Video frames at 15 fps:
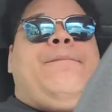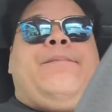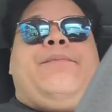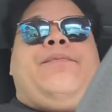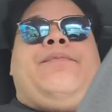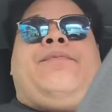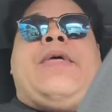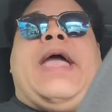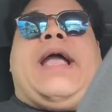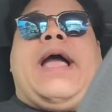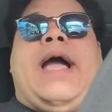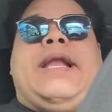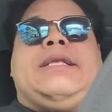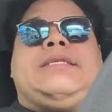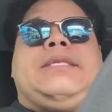that
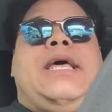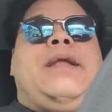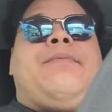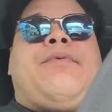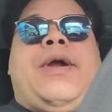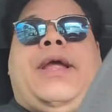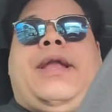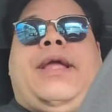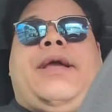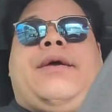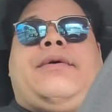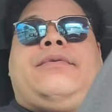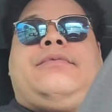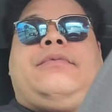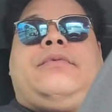kind of setup right
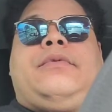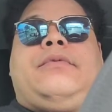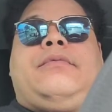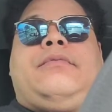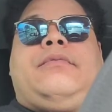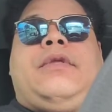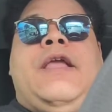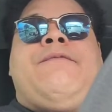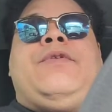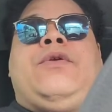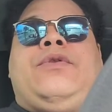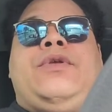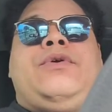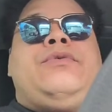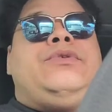now. If you
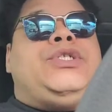do,